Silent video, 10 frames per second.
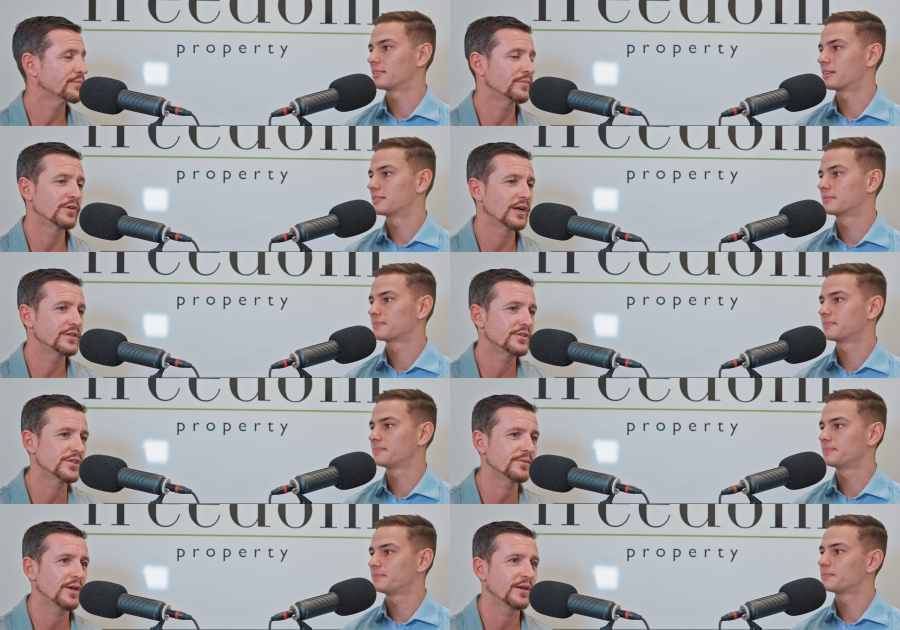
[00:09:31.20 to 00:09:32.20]
Speaker 1: You know?
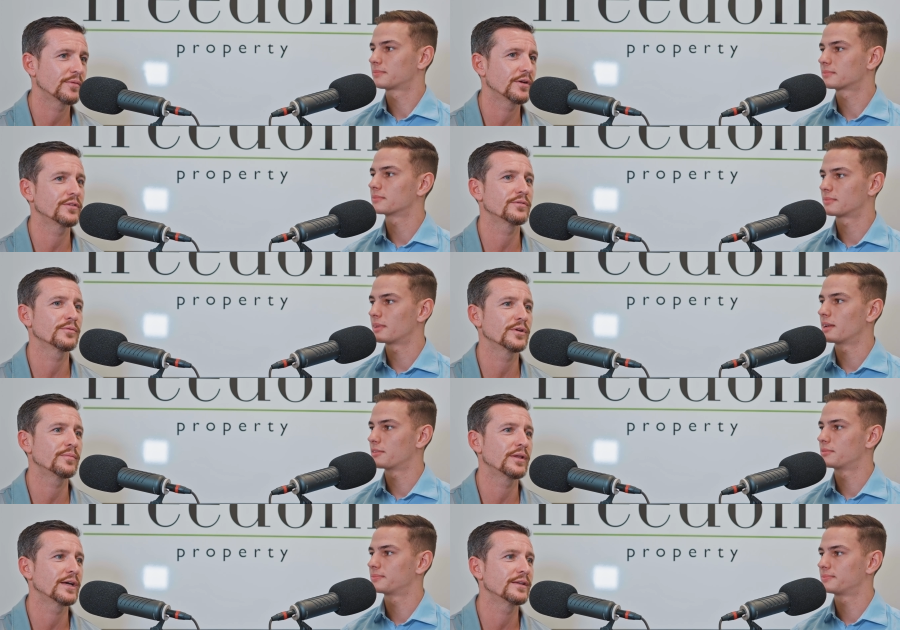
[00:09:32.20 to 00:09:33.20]
Relationship game, bro. That's what we're
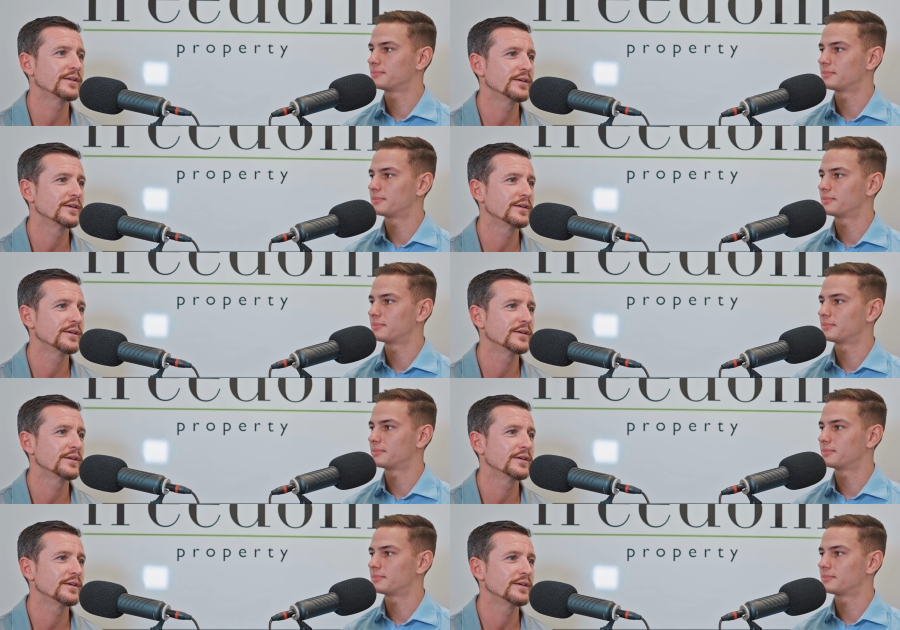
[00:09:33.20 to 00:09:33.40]
playing.